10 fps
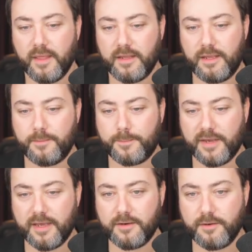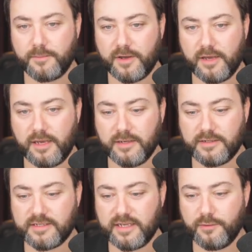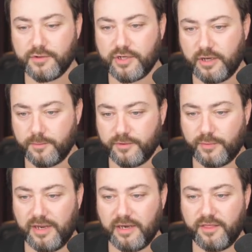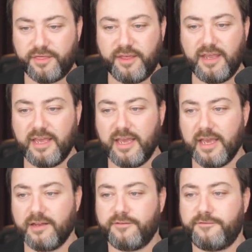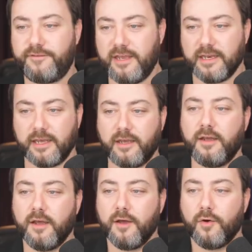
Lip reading: He began by distinguishing between thinking and feeling,